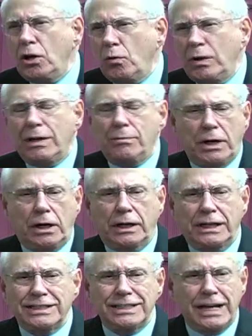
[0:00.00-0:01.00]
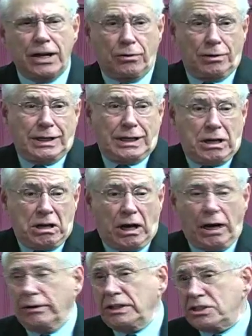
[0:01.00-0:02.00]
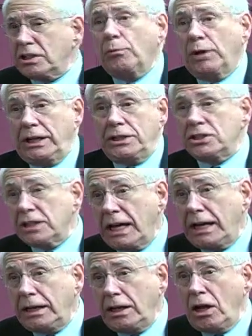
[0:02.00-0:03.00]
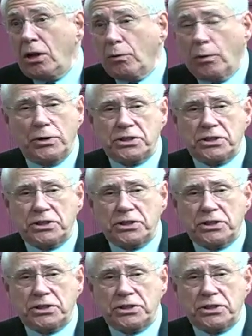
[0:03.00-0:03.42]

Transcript: we Americans not only are in somewhat insane, we're